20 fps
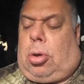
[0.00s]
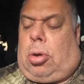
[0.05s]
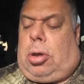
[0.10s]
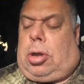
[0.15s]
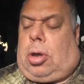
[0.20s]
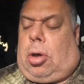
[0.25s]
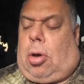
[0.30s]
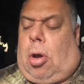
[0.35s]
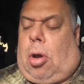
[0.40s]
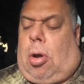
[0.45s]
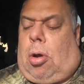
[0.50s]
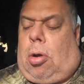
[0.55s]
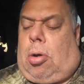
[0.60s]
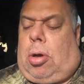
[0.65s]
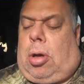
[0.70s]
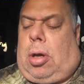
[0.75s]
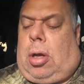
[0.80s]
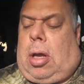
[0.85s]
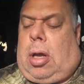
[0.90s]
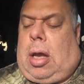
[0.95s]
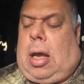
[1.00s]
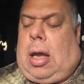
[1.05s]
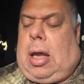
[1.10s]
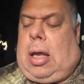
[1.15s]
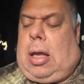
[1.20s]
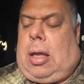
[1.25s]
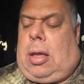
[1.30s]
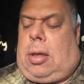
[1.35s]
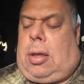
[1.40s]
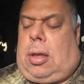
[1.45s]
as long
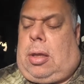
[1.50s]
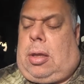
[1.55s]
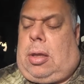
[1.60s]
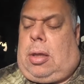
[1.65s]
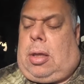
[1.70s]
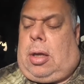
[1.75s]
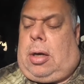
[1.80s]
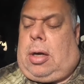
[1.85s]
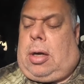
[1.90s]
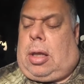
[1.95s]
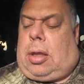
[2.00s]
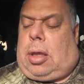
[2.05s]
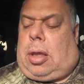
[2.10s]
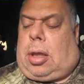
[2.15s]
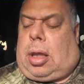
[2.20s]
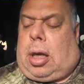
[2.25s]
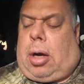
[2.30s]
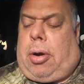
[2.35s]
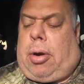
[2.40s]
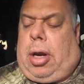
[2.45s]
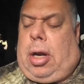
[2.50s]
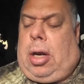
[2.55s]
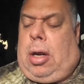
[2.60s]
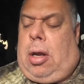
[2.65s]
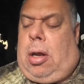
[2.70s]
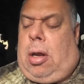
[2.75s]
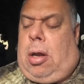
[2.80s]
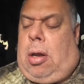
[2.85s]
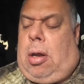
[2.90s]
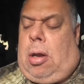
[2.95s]
as the necessary
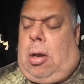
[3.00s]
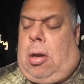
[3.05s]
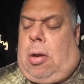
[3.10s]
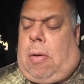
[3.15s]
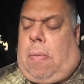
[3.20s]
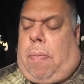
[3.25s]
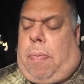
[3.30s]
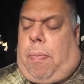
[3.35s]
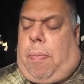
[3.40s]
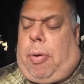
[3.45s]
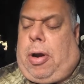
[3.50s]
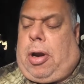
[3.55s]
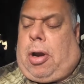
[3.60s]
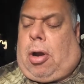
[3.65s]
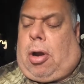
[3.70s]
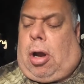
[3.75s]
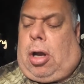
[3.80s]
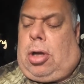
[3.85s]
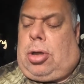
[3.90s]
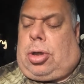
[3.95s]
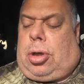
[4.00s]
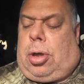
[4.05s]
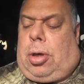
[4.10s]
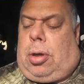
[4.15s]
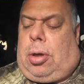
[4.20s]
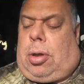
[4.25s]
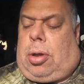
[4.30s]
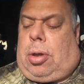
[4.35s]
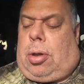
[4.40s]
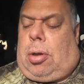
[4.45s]

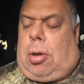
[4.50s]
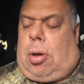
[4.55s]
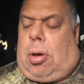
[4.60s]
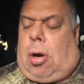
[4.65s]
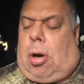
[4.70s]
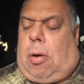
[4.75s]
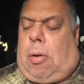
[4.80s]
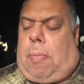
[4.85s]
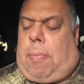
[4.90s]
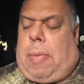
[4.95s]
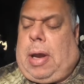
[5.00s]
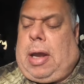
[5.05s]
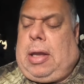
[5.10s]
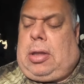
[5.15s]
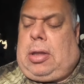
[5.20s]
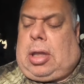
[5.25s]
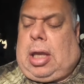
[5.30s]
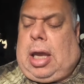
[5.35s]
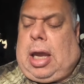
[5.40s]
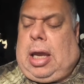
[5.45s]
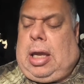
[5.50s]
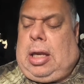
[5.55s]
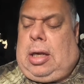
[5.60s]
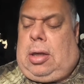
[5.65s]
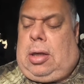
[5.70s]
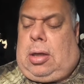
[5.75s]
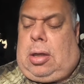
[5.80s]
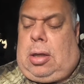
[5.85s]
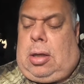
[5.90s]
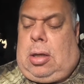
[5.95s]
precautions are
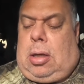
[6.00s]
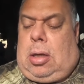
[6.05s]
maintained